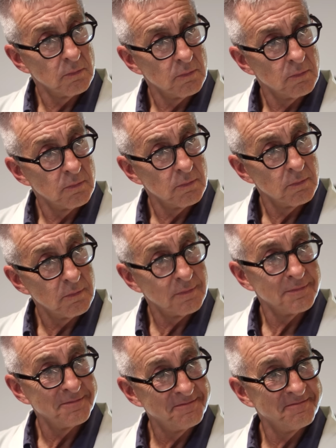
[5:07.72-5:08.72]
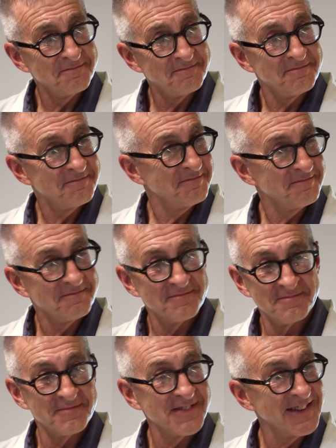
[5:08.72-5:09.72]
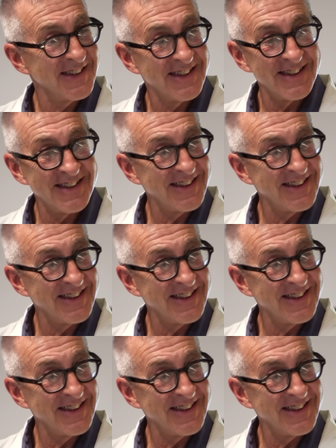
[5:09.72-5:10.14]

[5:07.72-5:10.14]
(silence)